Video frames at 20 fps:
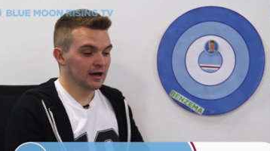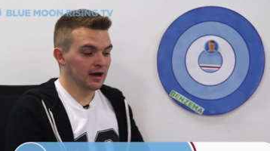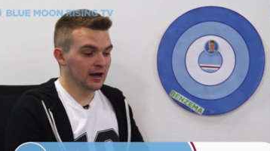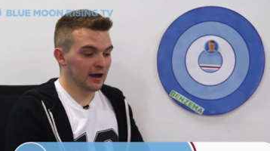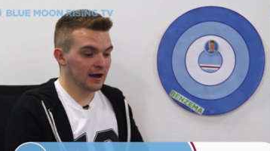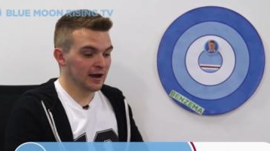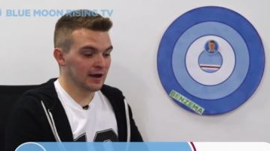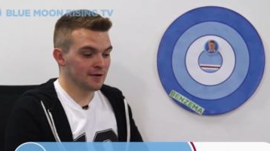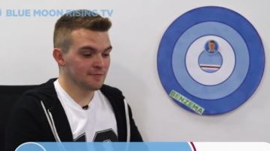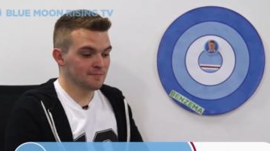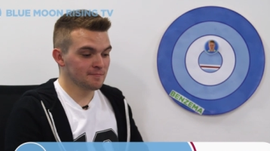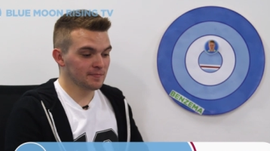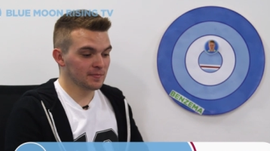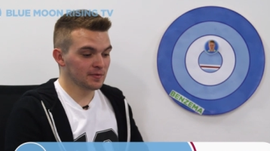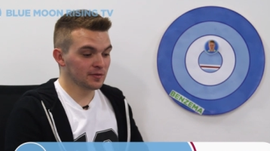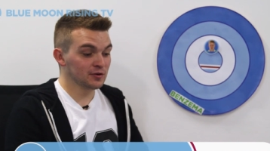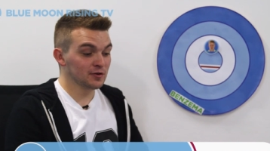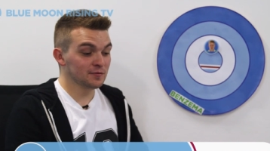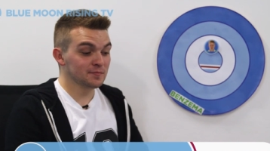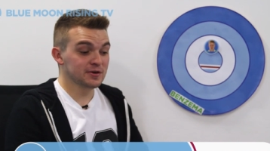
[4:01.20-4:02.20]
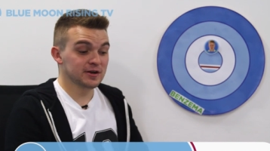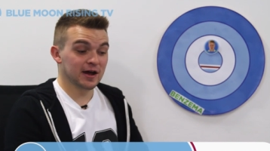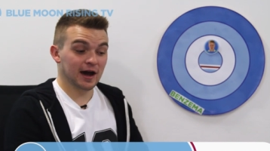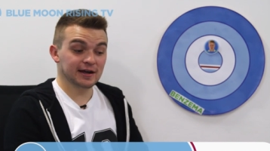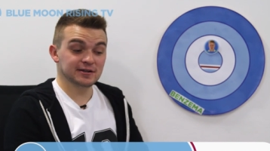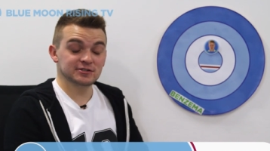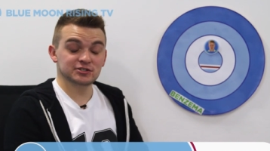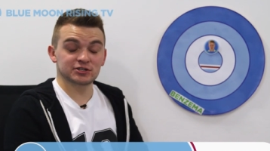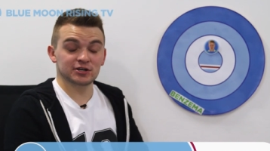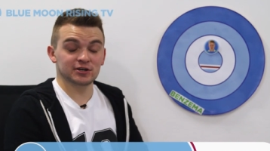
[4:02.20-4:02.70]
Um, the number
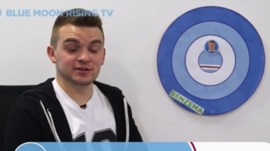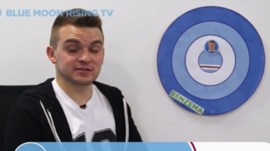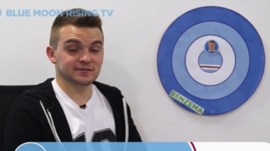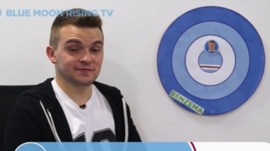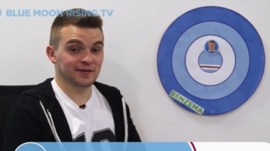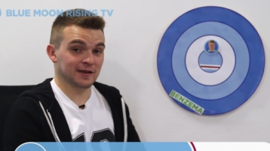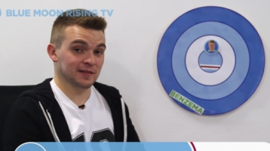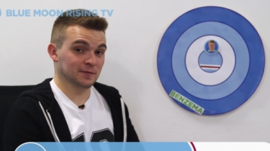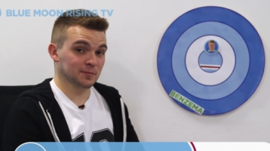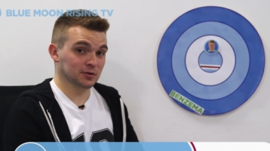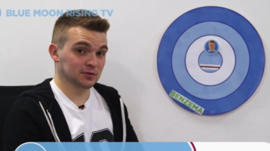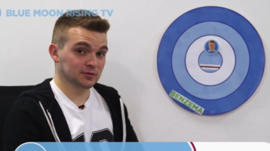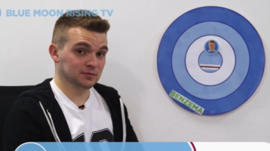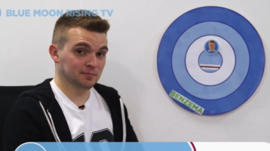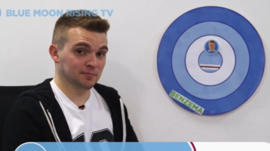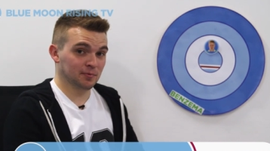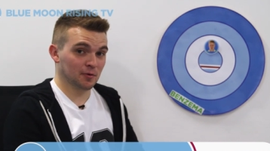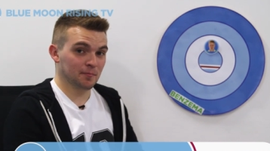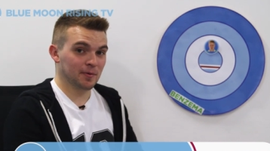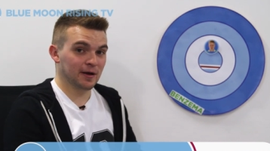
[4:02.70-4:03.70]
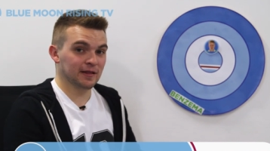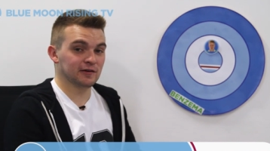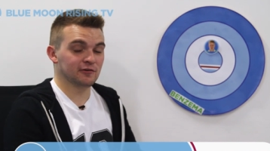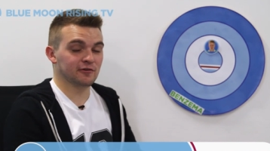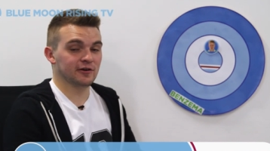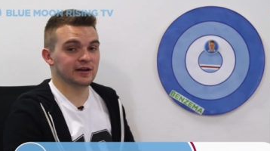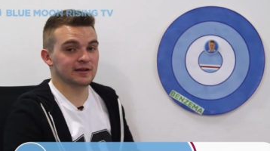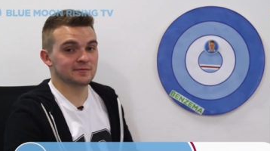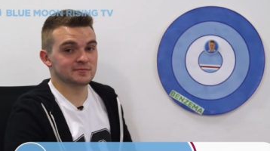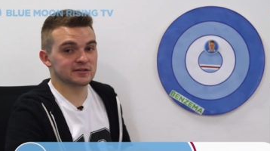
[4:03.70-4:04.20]
nine shirt's available, but
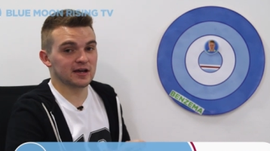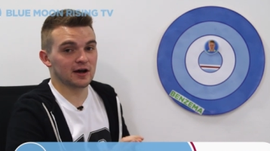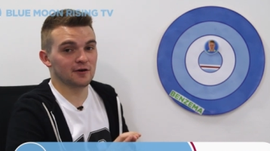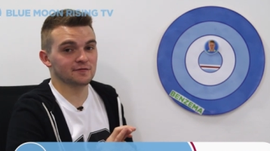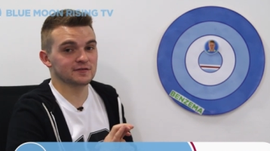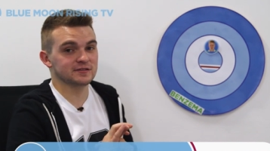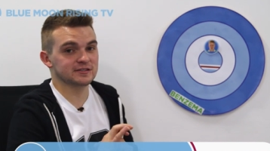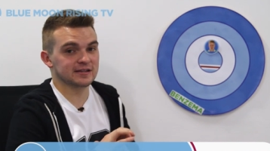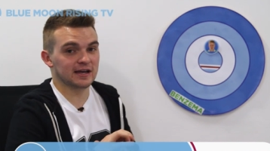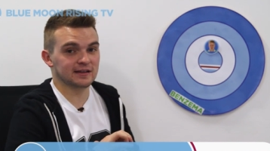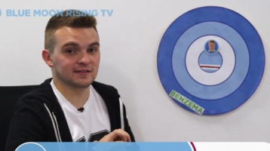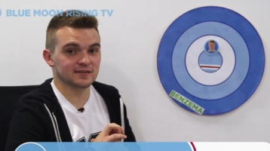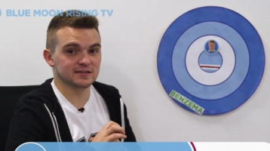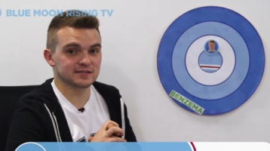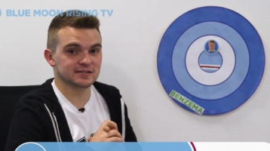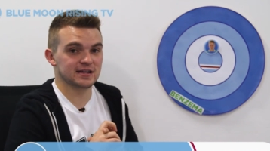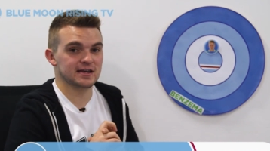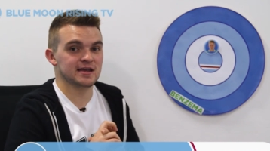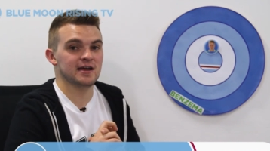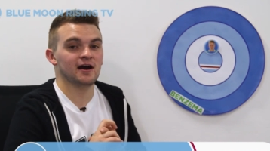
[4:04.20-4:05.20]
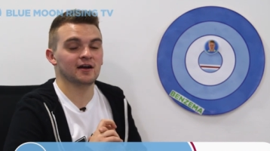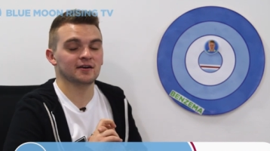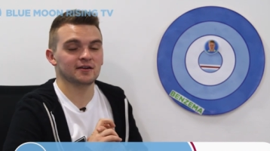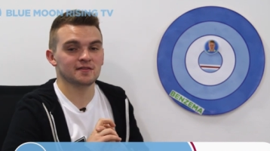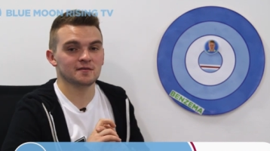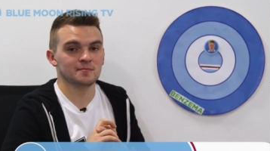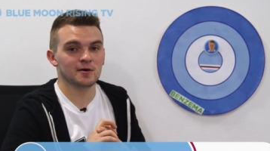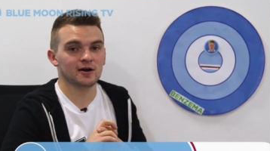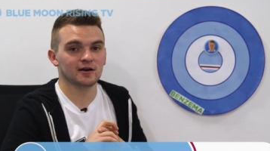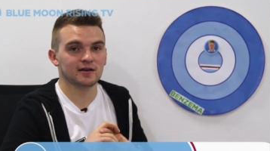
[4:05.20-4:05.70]
Pellegrini himself has said that City aren't
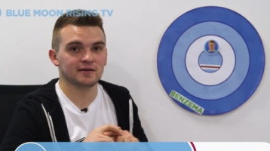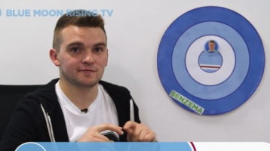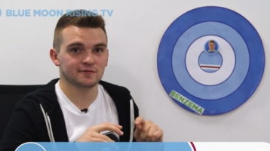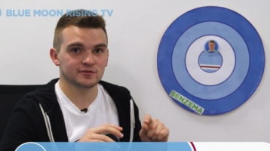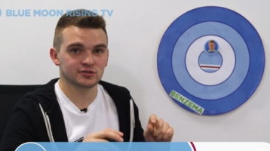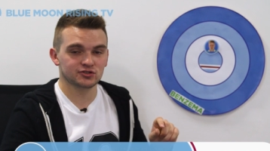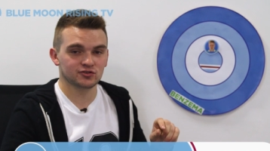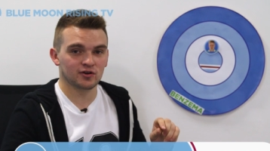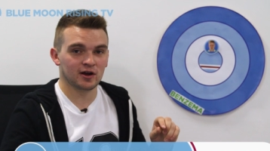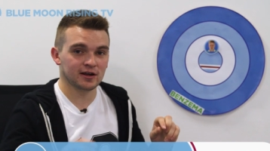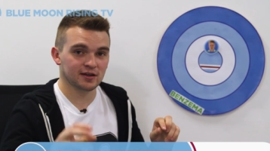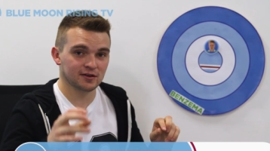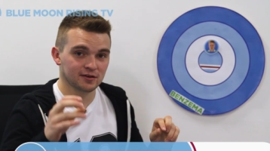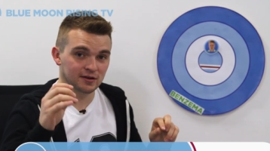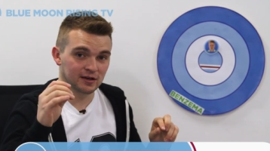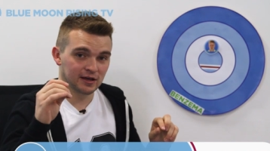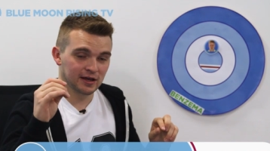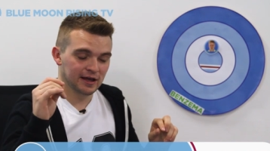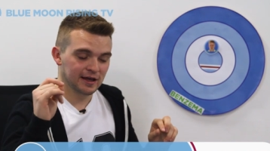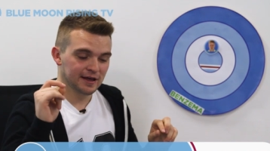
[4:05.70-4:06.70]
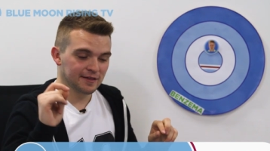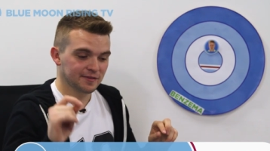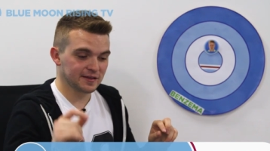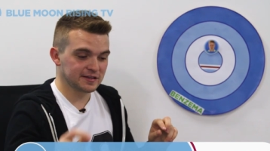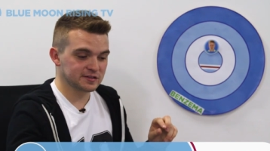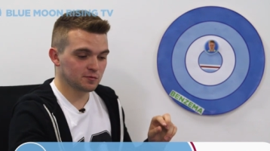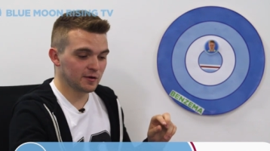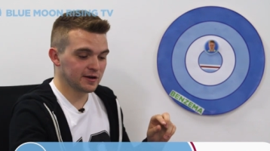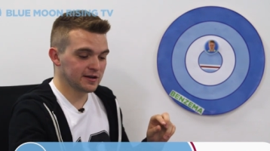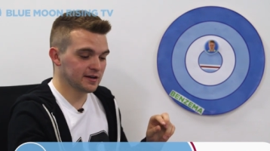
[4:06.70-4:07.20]
in the market for a striker
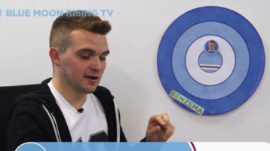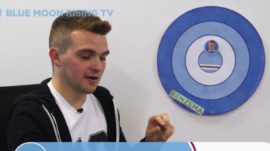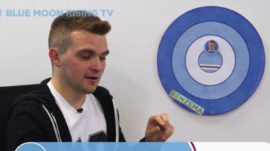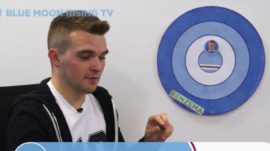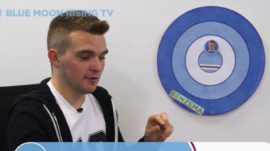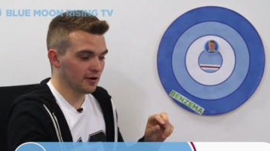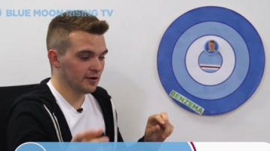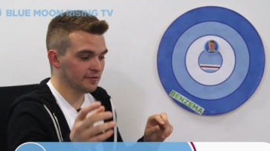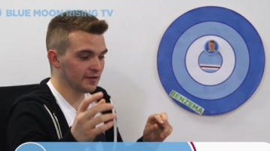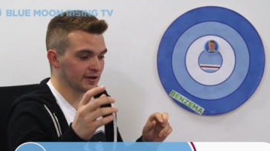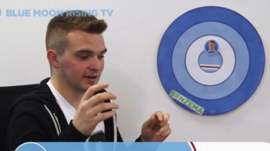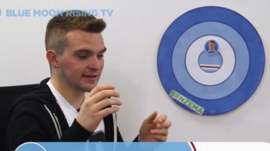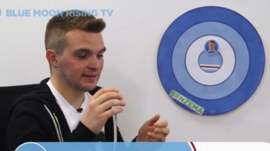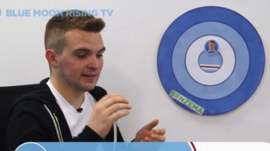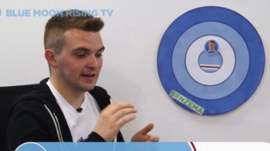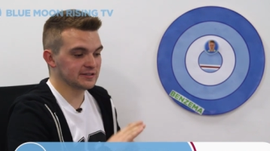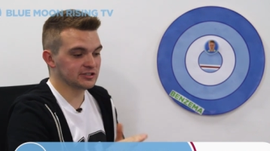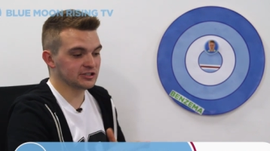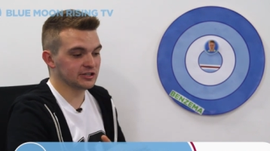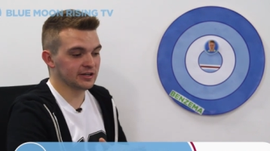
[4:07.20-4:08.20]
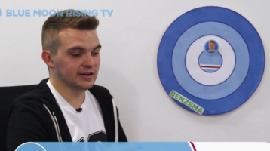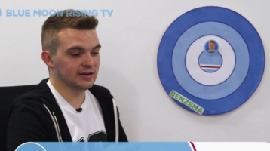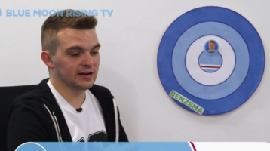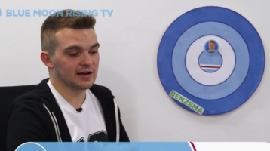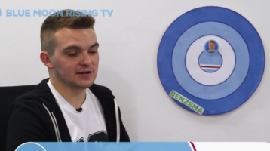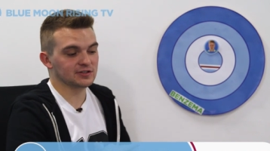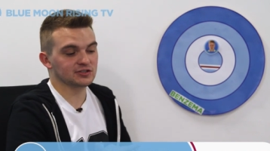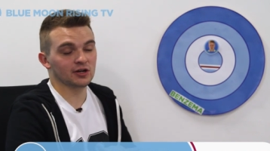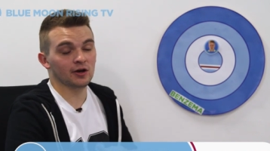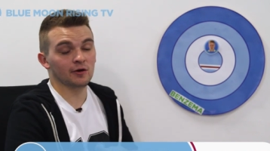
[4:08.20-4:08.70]
this window and that Kelechi
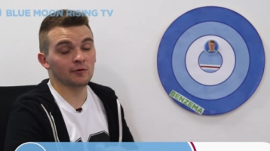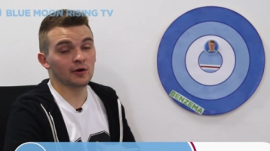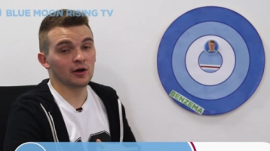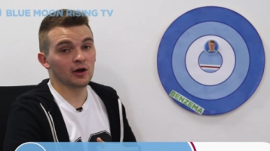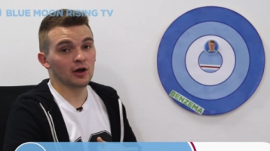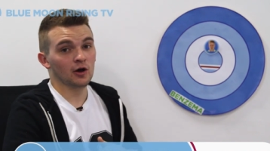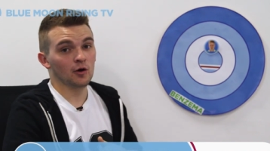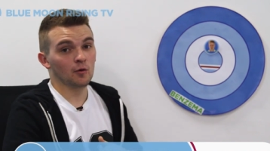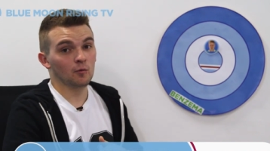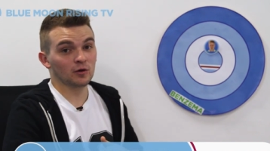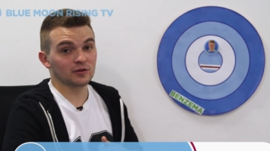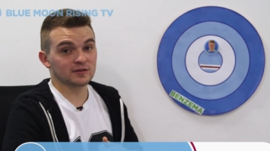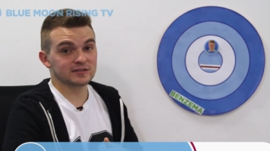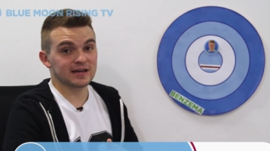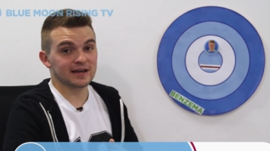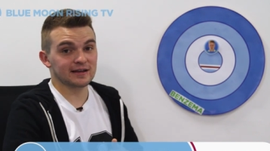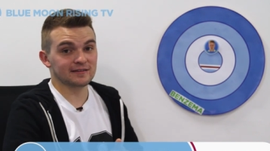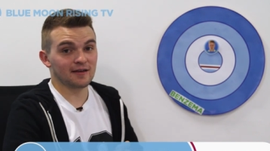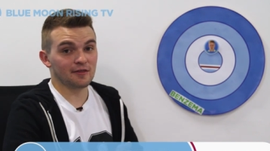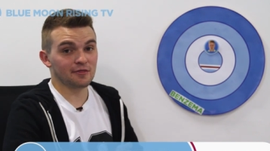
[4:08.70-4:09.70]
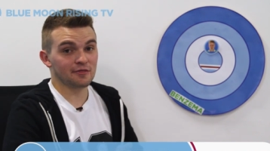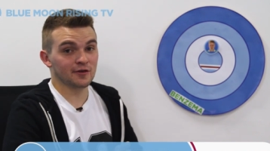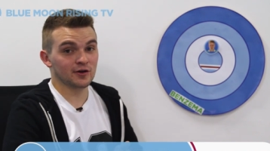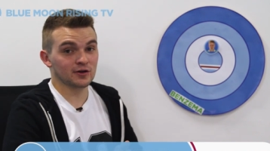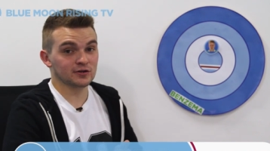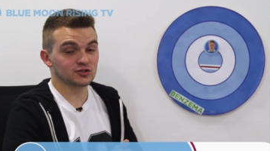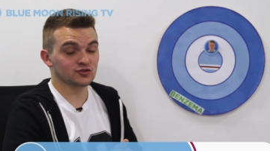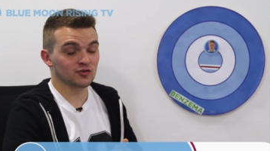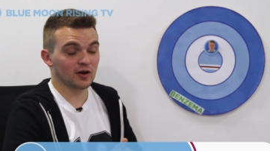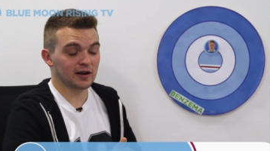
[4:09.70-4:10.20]
Iheanacho will take that
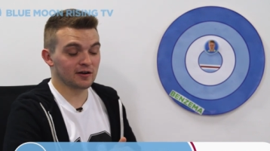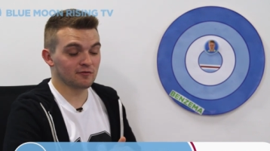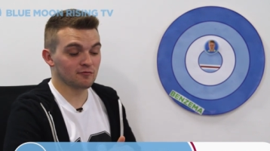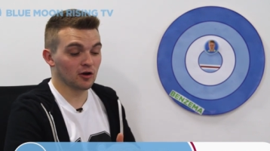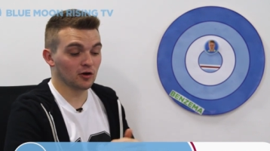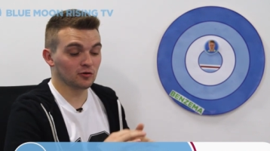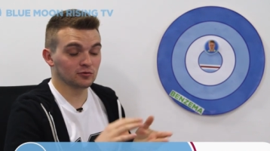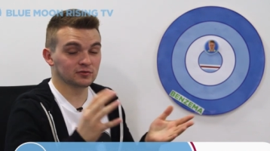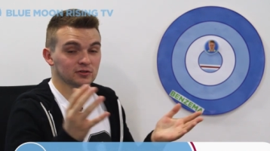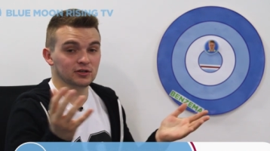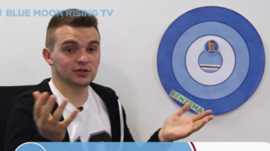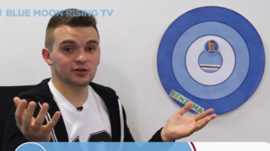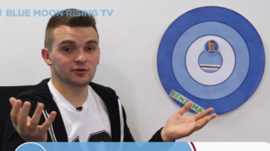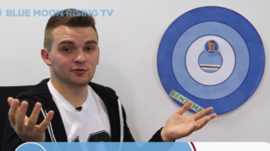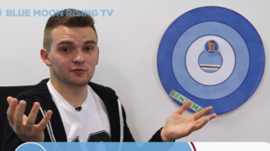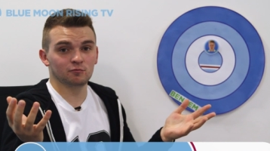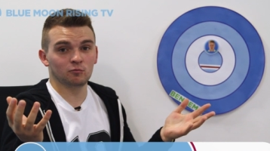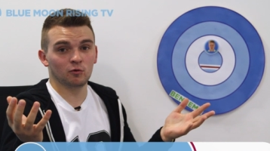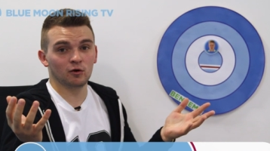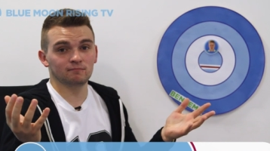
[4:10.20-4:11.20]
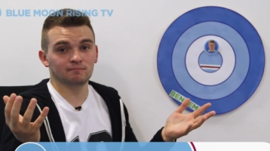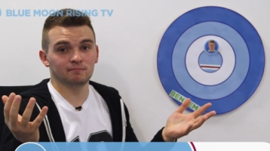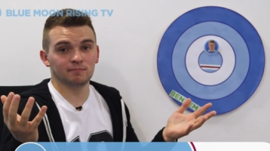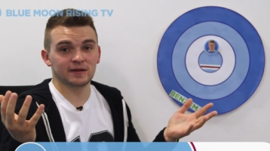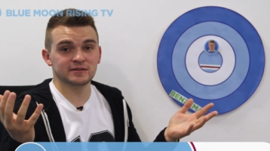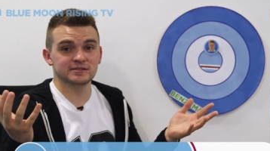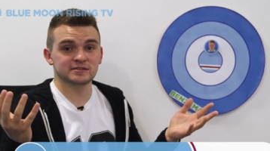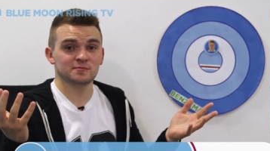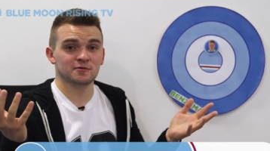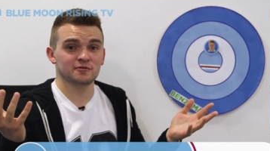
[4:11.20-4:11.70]
third striker role. Do you want
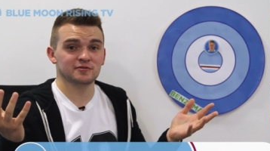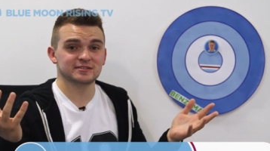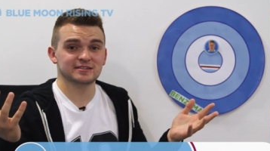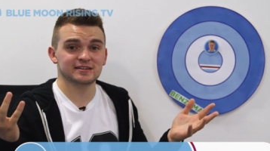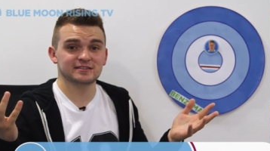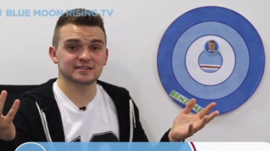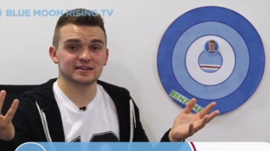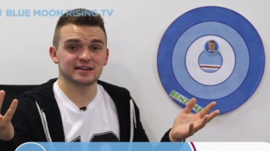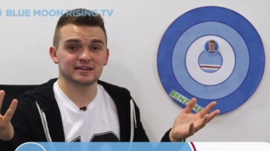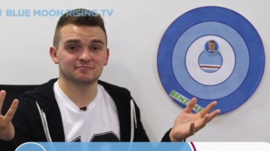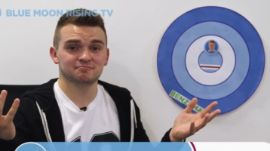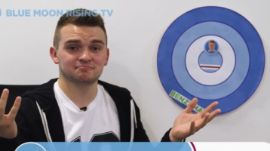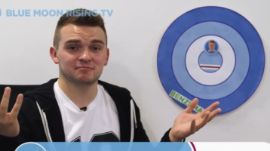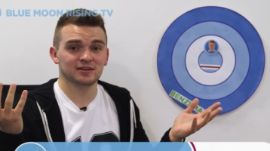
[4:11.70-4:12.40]
Benzema at City?